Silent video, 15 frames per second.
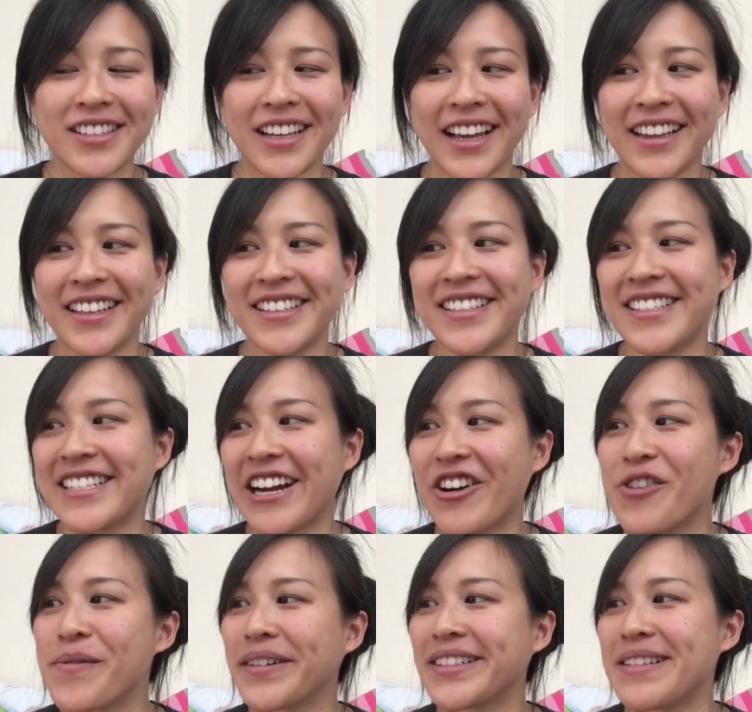and this is
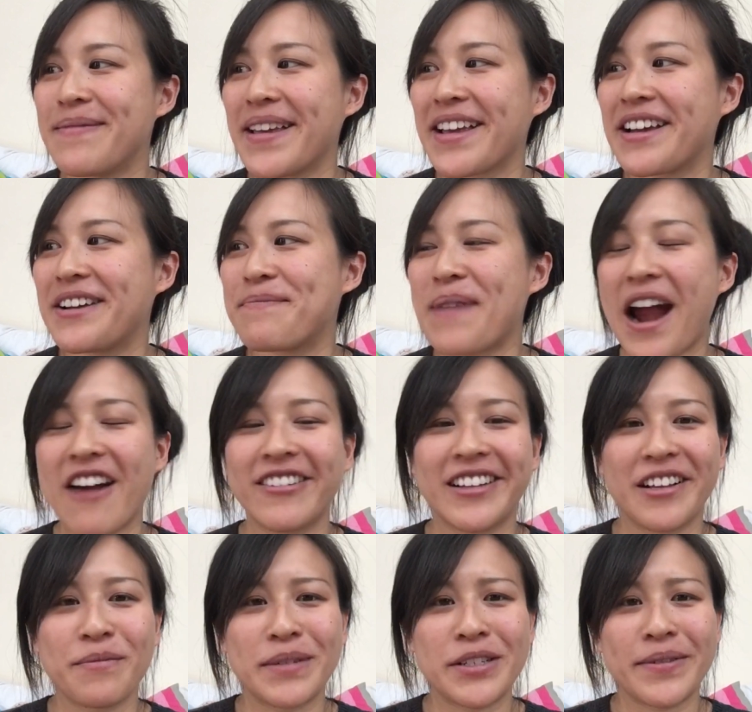terrible to make a
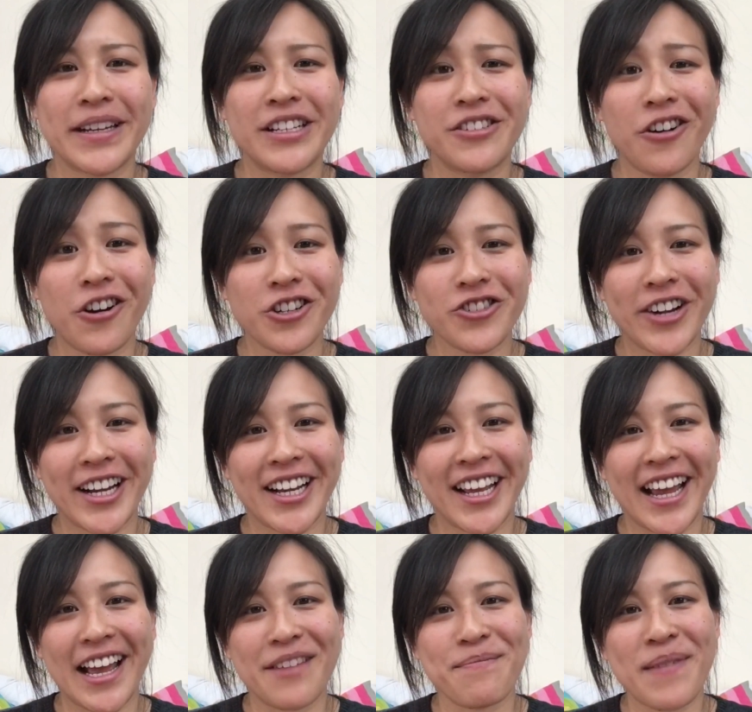parallel between dog
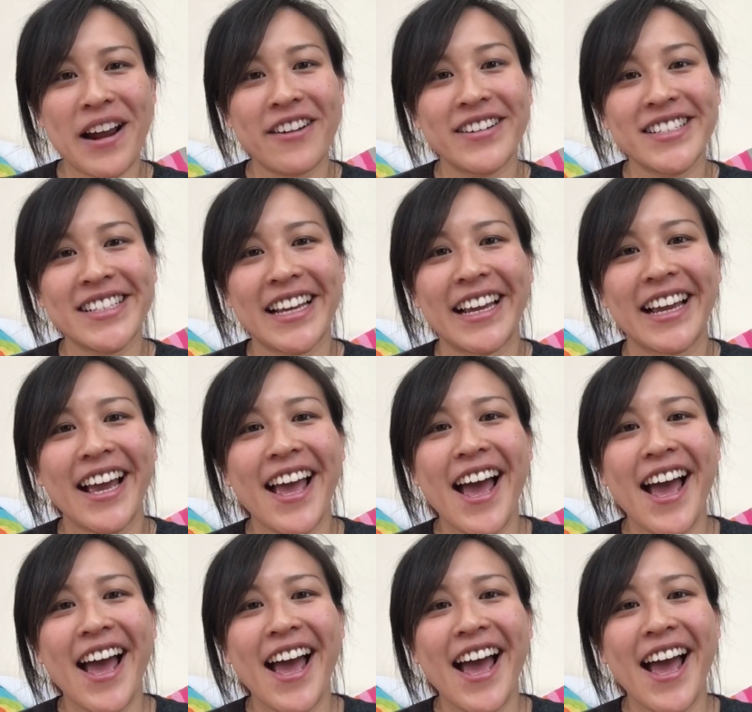training and parenting,